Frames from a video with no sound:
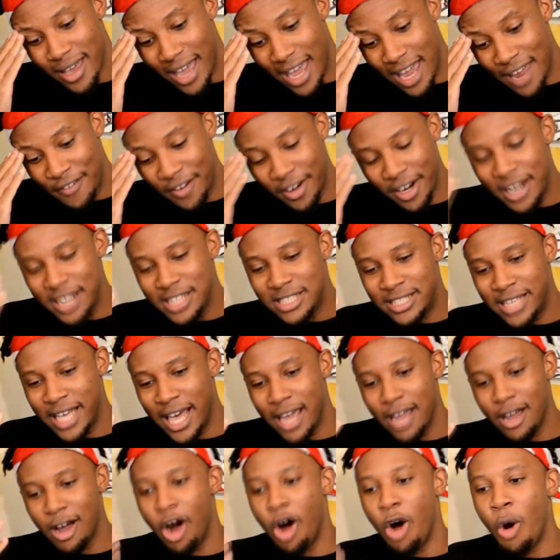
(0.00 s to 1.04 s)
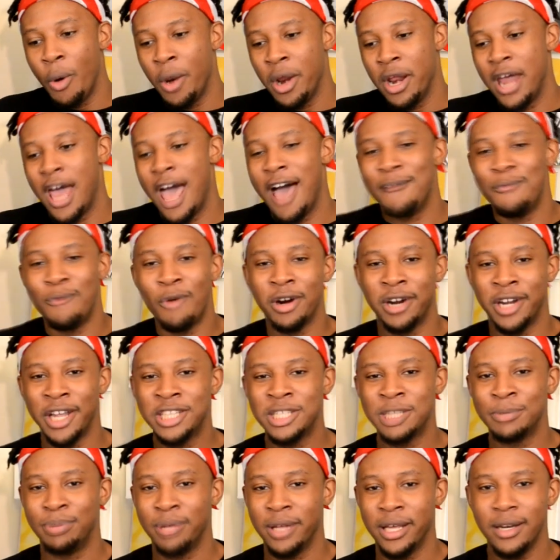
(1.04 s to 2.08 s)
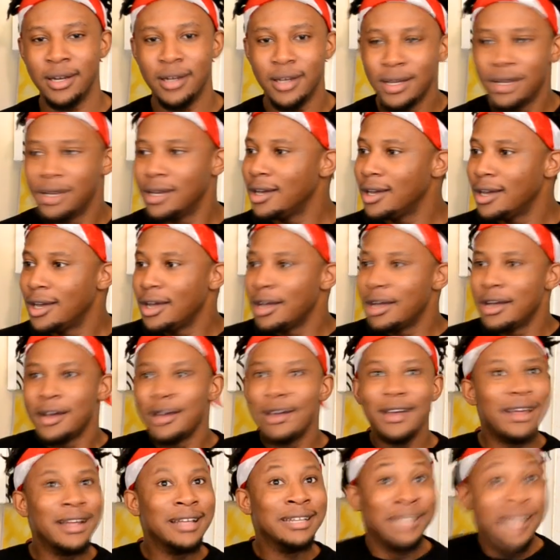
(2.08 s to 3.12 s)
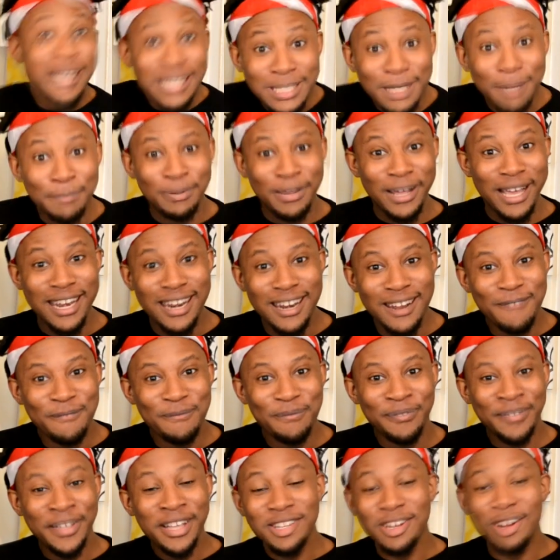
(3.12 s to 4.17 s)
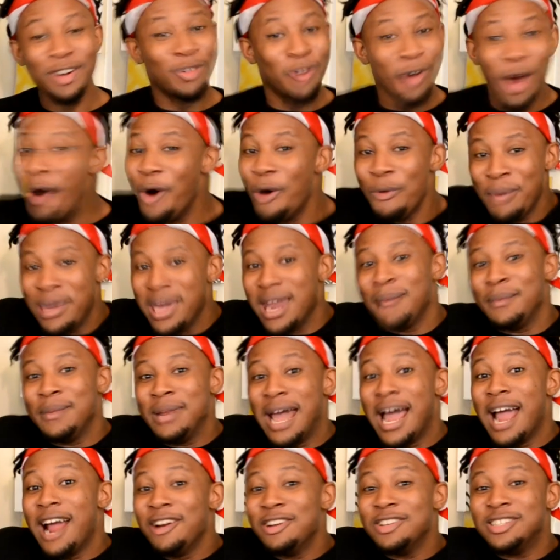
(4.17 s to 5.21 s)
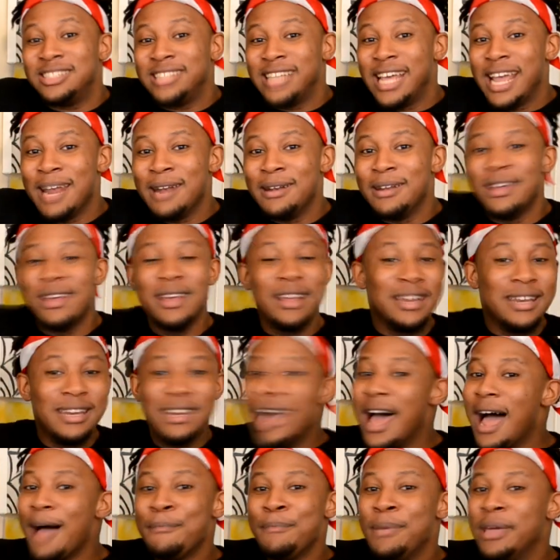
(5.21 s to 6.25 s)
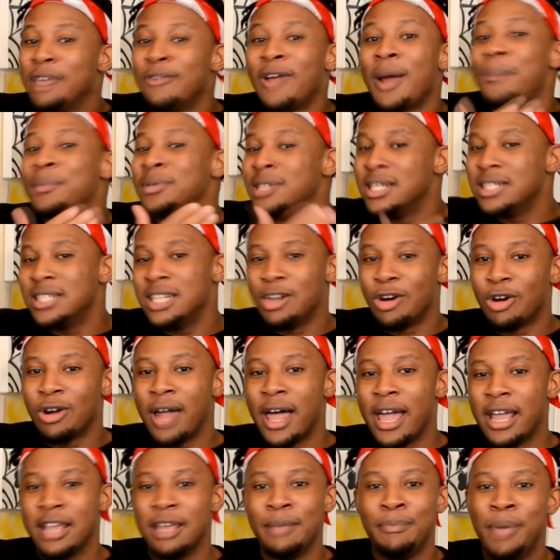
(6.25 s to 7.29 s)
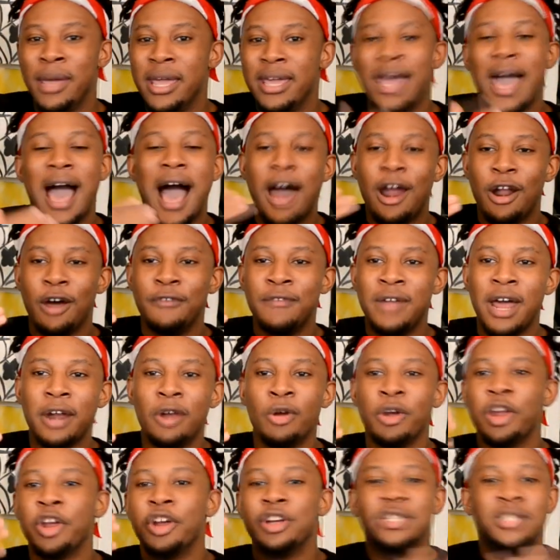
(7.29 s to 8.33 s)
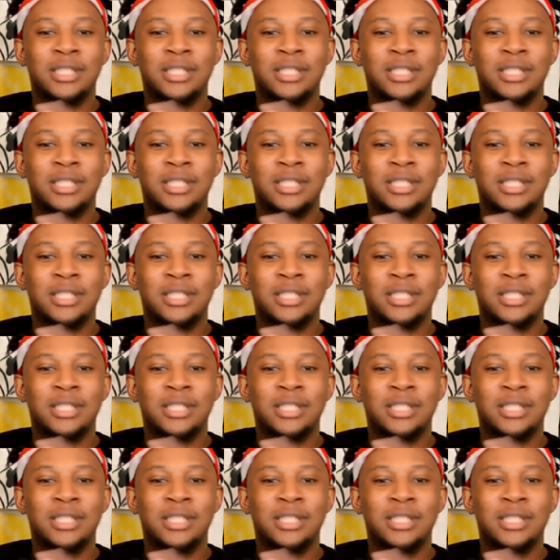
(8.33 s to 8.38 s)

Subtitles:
If you're going to say, oh, we need to have more discipline. Discipline? These are grown men. I mean, I understand not being in the right position or like being out of, not knowing your